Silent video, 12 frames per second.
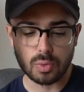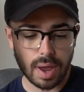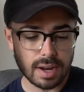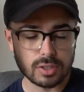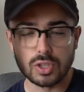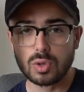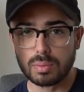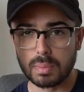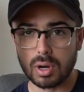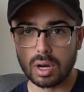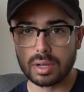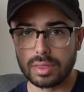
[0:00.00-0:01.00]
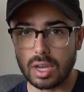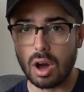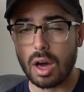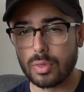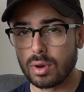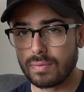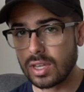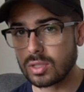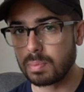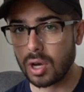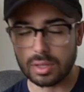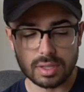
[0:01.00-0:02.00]
Greta Thunberg, the author of
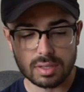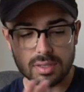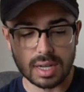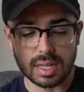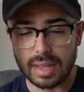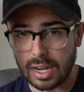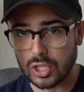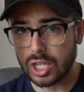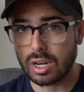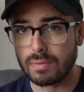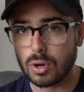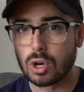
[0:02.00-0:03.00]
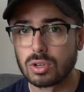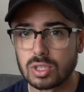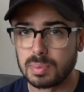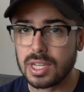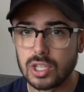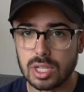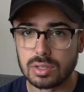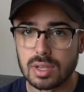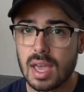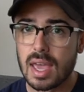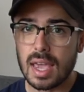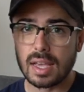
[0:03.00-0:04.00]
this book, this is a collection of her speeches,
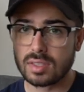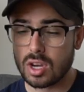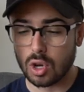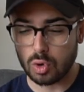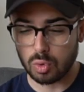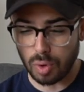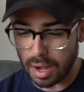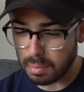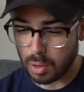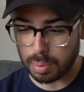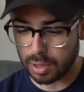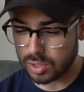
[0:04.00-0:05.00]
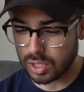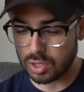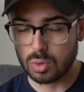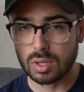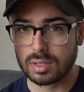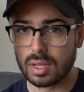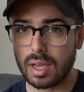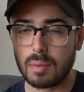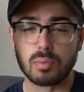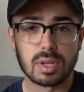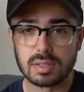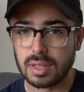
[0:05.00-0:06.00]
is an incredible person who is, uh,
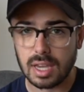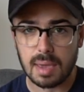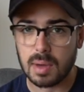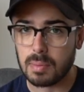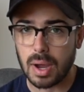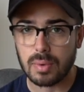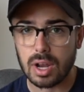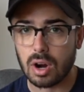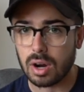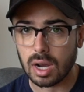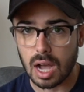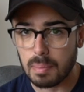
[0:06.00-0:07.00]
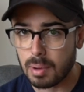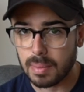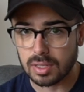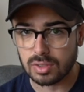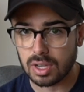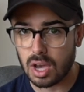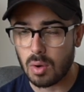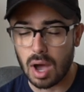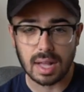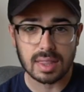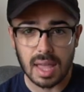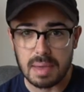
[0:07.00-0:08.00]
recently came out on my radar a couple months ago, a
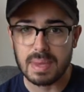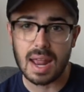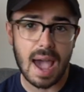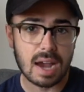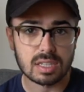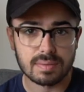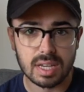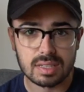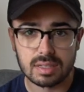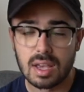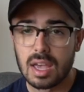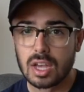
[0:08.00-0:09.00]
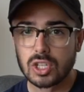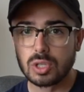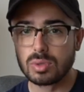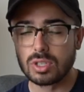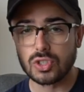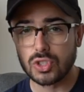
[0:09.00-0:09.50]
climate activist. She was a